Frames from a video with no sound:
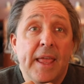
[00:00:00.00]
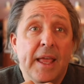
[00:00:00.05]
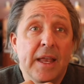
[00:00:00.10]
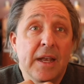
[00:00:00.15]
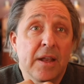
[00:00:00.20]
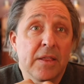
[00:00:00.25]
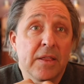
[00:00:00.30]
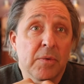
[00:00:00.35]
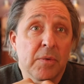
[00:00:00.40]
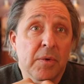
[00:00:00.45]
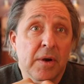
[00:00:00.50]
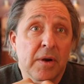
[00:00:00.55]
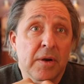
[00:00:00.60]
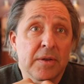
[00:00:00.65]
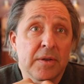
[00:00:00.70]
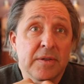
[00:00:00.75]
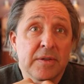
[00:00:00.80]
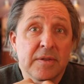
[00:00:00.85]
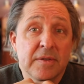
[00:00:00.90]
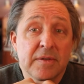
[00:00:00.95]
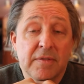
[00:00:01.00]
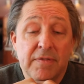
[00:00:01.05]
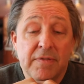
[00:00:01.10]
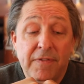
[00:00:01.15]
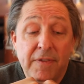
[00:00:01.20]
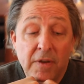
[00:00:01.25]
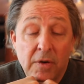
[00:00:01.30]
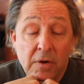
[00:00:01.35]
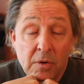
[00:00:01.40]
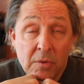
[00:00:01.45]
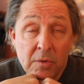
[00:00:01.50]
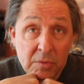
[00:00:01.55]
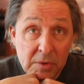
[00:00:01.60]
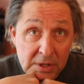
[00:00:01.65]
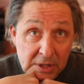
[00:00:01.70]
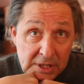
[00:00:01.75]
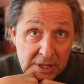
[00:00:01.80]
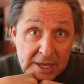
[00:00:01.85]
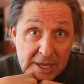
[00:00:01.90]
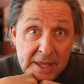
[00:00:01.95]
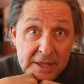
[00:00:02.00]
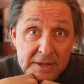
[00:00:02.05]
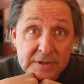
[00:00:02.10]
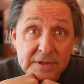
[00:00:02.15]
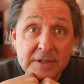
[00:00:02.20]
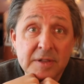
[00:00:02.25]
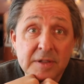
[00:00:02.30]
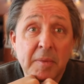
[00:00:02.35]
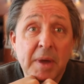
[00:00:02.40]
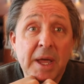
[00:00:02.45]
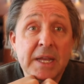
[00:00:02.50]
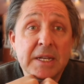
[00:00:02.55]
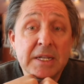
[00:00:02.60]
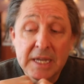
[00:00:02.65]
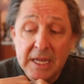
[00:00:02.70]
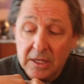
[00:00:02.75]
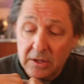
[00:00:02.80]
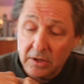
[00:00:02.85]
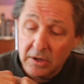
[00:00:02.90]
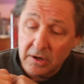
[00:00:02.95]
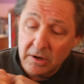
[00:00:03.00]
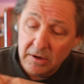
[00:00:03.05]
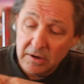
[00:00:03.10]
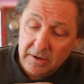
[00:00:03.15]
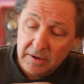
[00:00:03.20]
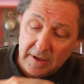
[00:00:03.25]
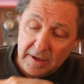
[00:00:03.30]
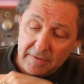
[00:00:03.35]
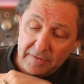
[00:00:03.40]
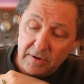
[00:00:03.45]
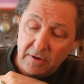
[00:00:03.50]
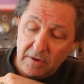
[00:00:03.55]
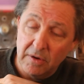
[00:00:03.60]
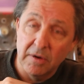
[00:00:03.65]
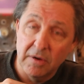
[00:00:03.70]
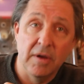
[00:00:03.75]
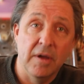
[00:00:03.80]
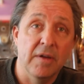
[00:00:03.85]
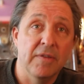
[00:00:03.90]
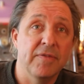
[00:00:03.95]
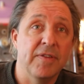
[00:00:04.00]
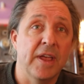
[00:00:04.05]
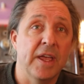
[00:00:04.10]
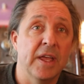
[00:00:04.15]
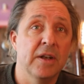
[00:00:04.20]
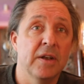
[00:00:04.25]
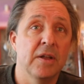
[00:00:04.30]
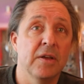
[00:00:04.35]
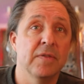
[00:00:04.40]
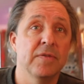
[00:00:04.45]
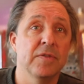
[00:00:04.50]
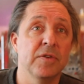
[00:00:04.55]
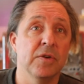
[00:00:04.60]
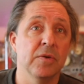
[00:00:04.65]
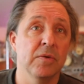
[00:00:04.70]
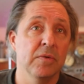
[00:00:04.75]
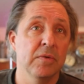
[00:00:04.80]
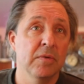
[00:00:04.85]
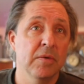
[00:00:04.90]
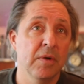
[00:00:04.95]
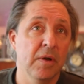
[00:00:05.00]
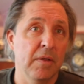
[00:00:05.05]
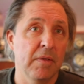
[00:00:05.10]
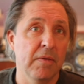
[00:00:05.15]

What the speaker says: In other words, fear really is the mind killer. If you're a fan of Dune,